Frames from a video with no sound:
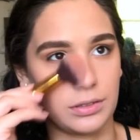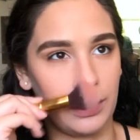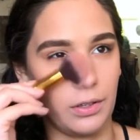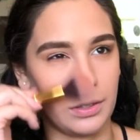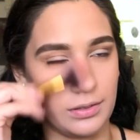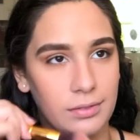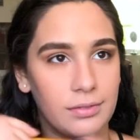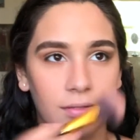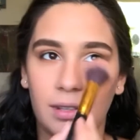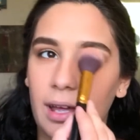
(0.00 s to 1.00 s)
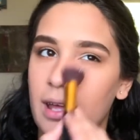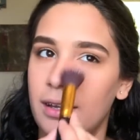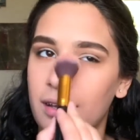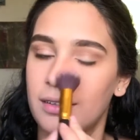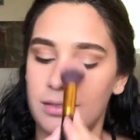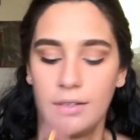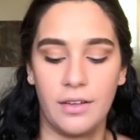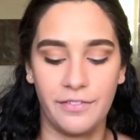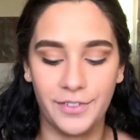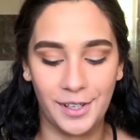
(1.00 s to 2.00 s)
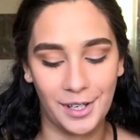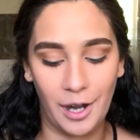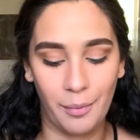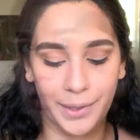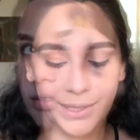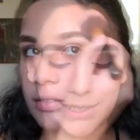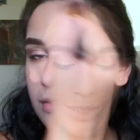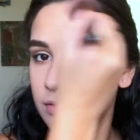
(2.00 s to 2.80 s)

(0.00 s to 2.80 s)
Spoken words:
you'll kind of figure it out by yourself.